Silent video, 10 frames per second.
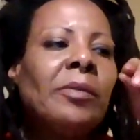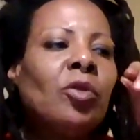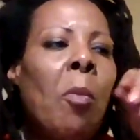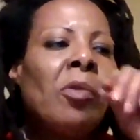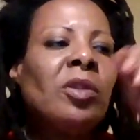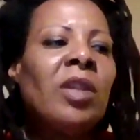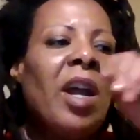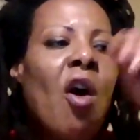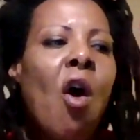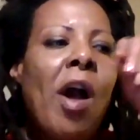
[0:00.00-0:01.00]
almost
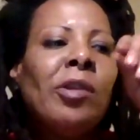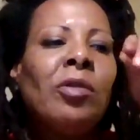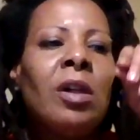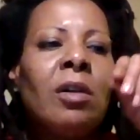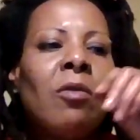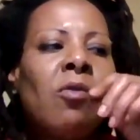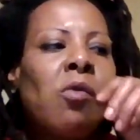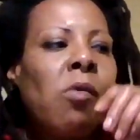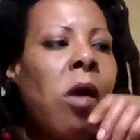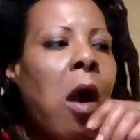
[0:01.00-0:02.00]
like art. You know how you
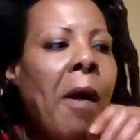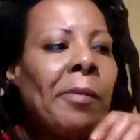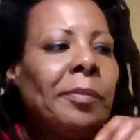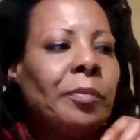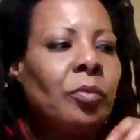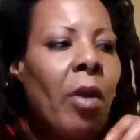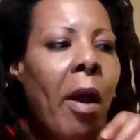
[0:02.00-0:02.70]
do